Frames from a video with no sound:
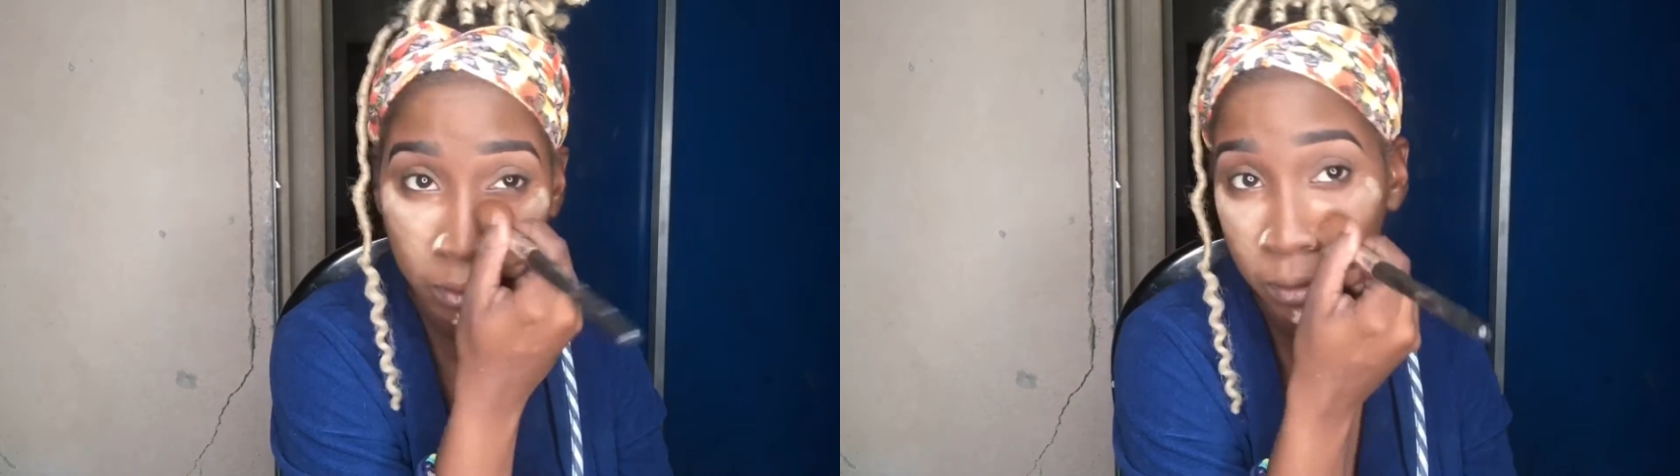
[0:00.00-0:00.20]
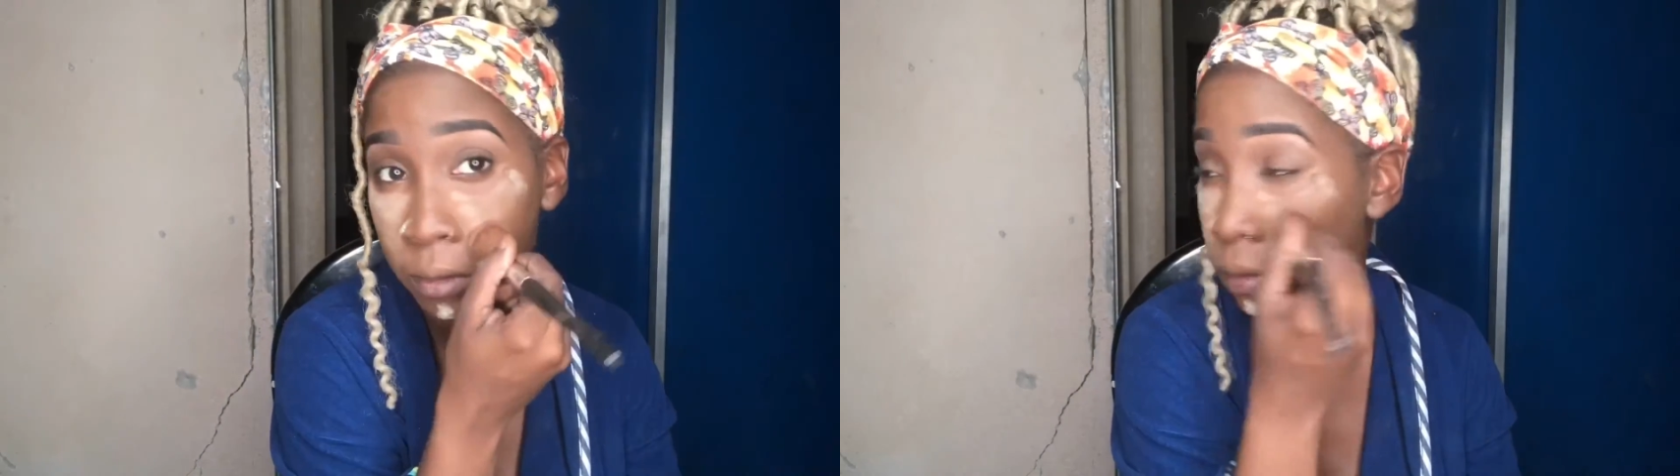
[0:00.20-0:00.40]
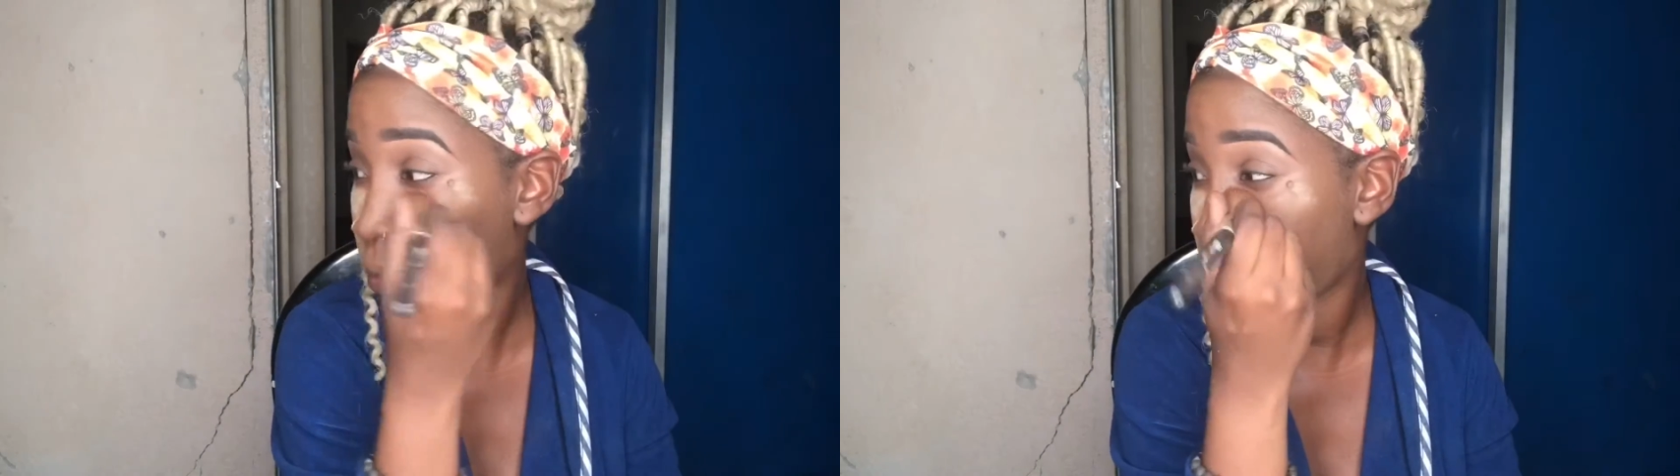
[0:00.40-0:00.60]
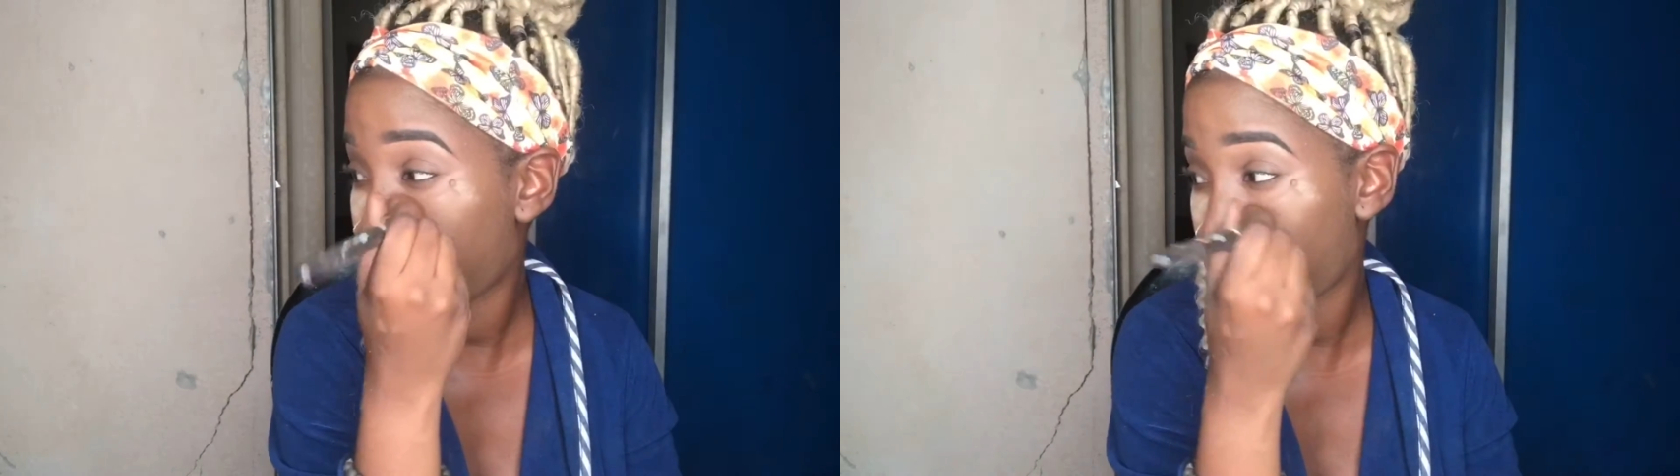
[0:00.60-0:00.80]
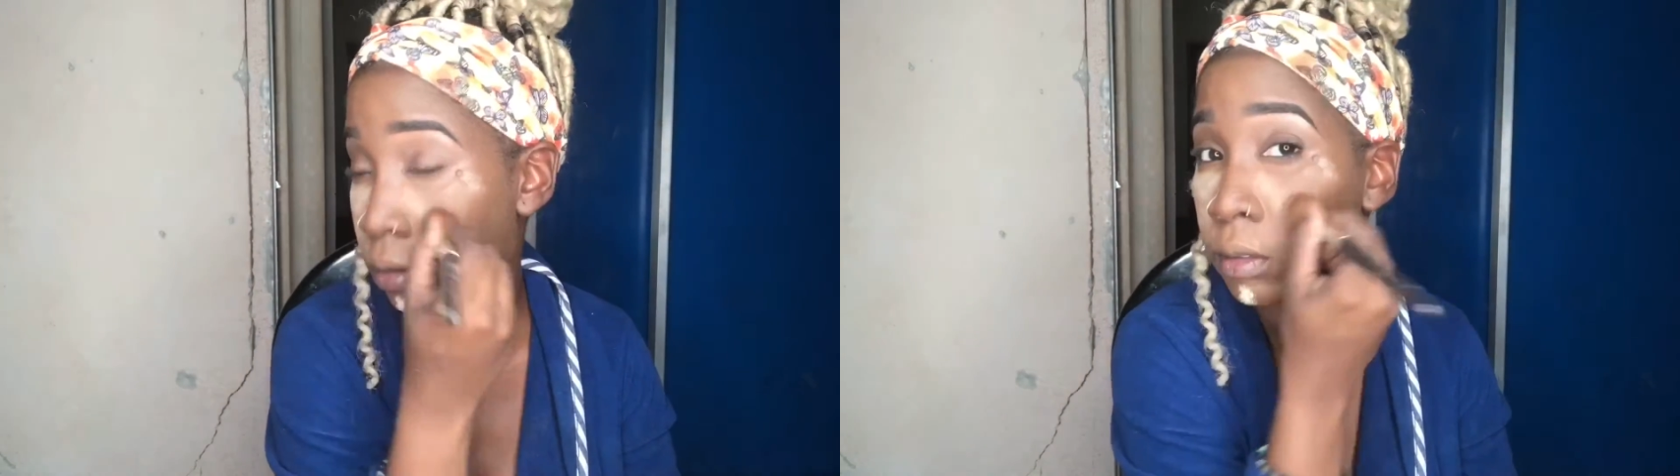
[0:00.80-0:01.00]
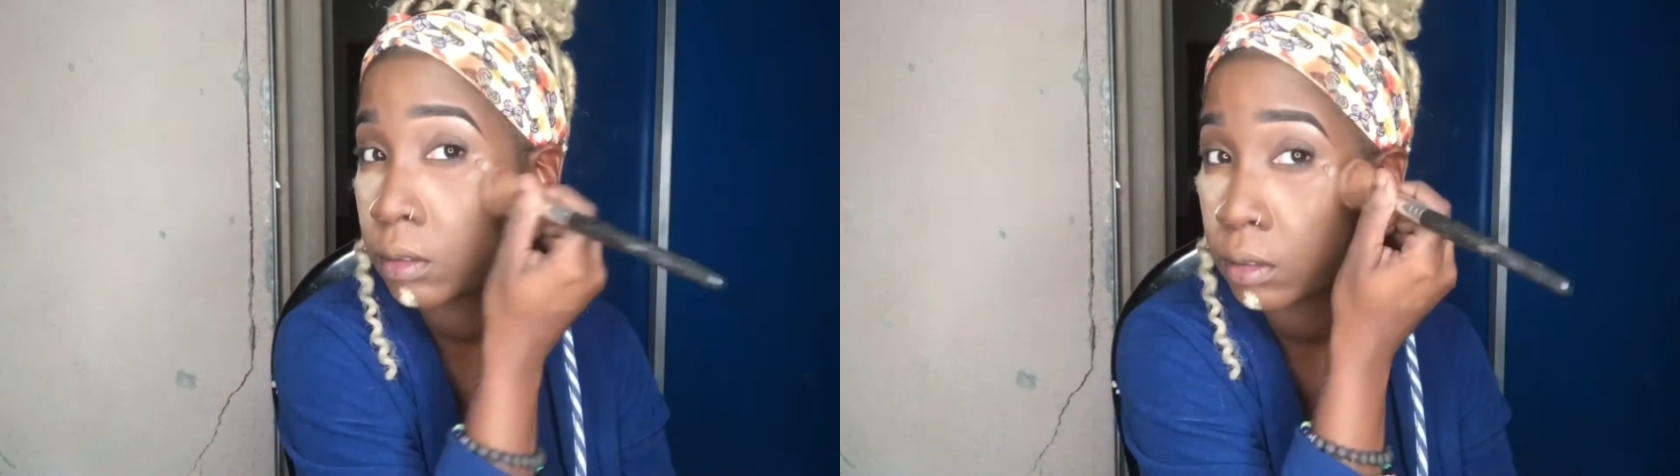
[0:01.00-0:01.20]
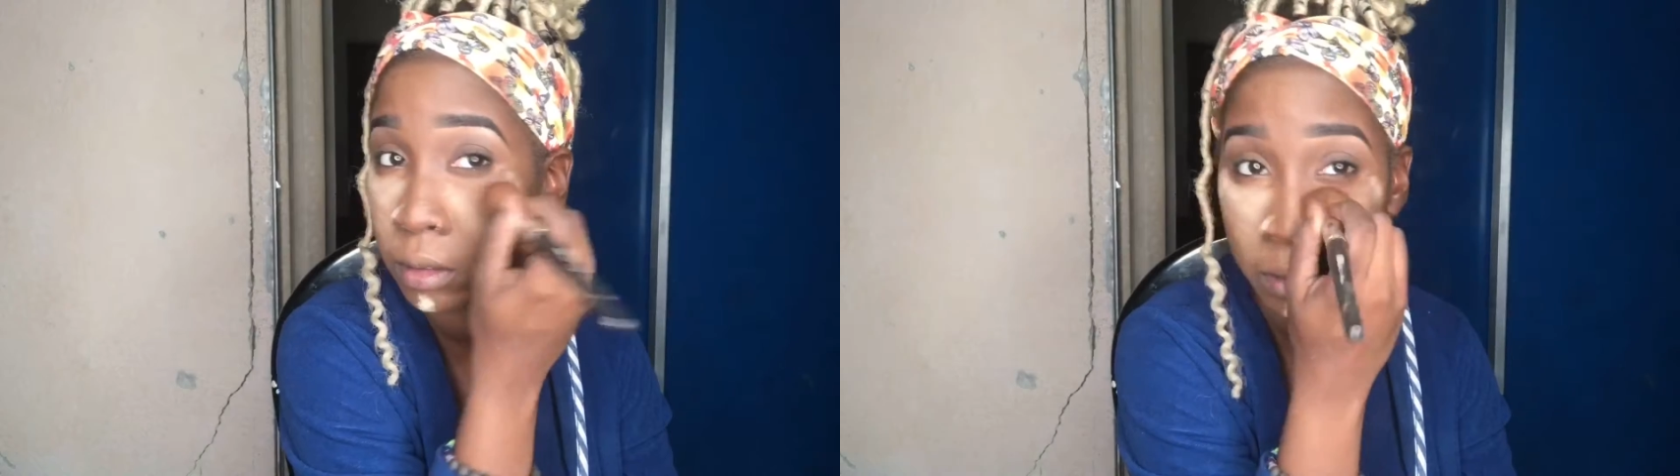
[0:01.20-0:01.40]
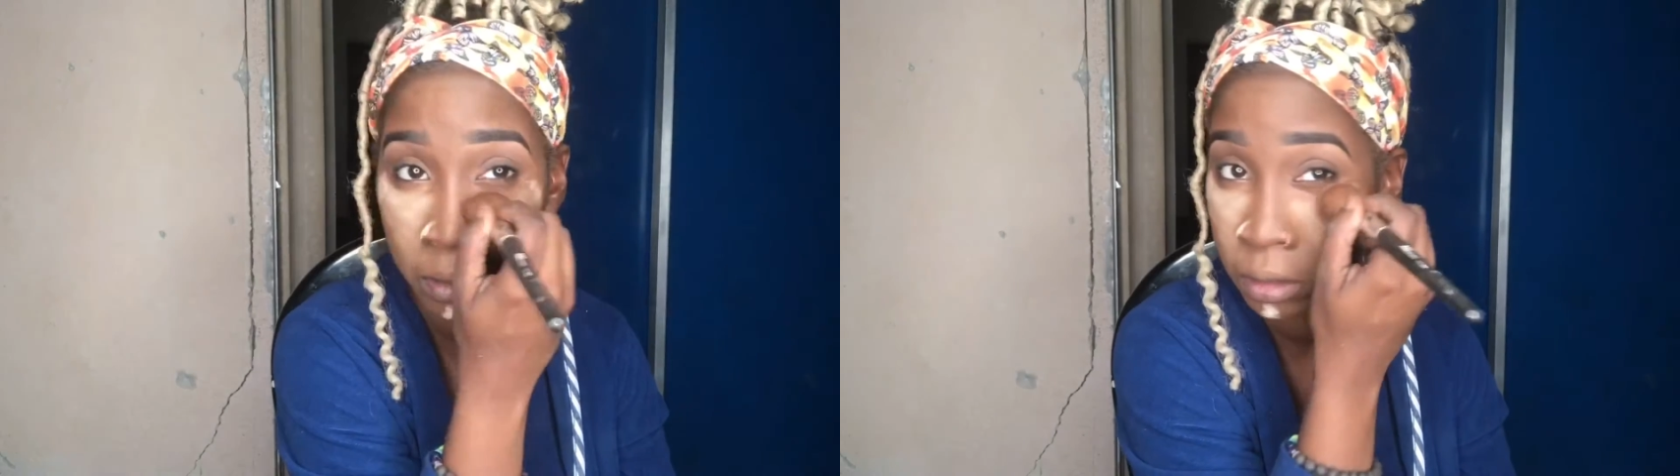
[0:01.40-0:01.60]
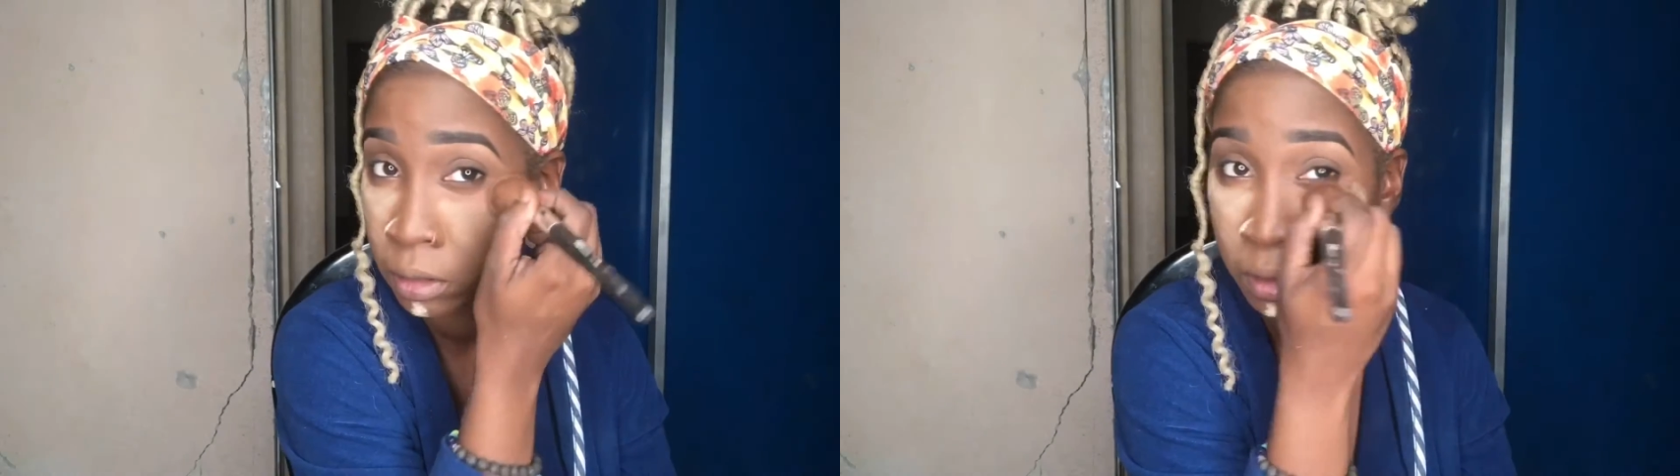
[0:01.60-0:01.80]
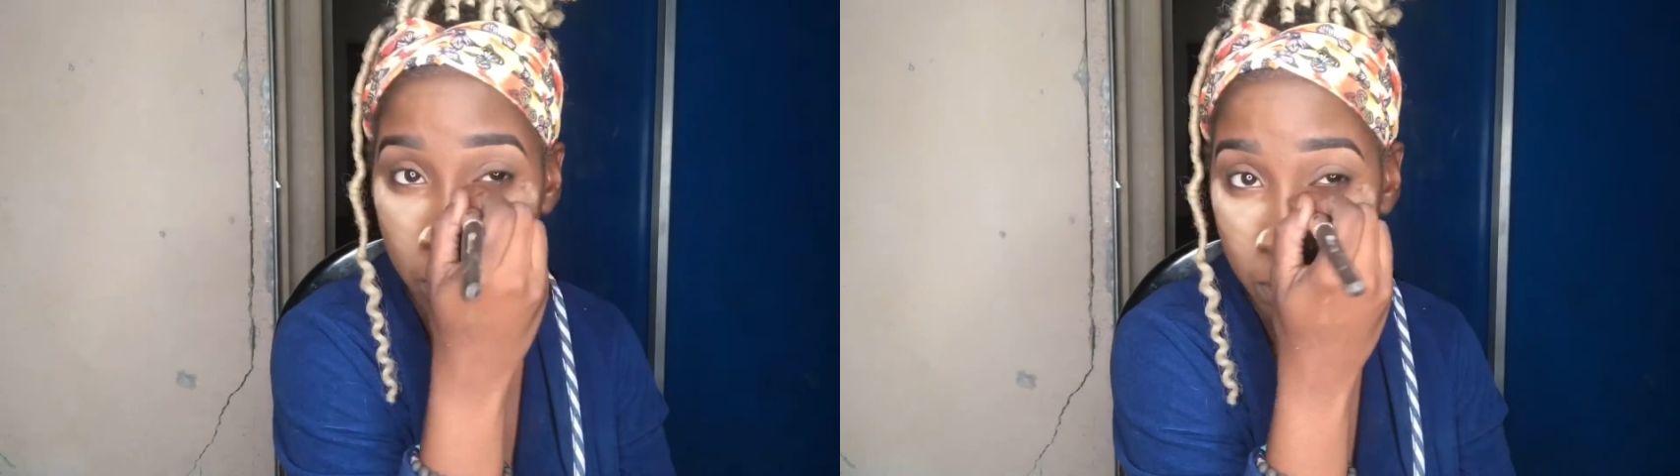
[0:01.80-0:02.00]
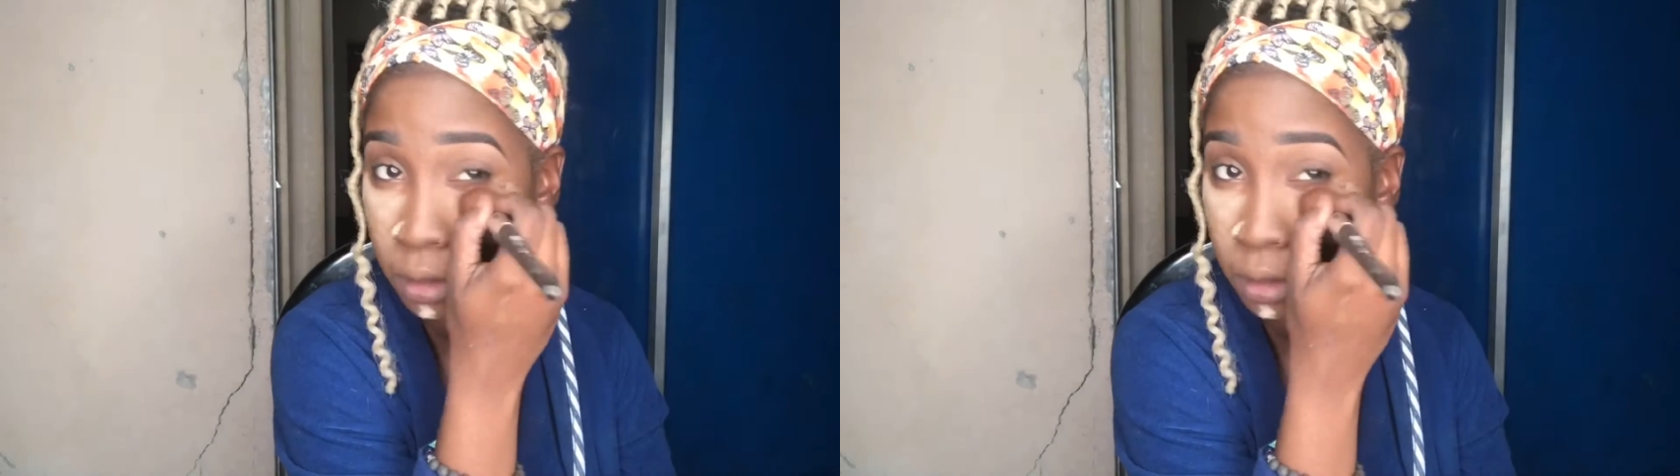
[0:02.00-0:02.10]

It isn't like that hard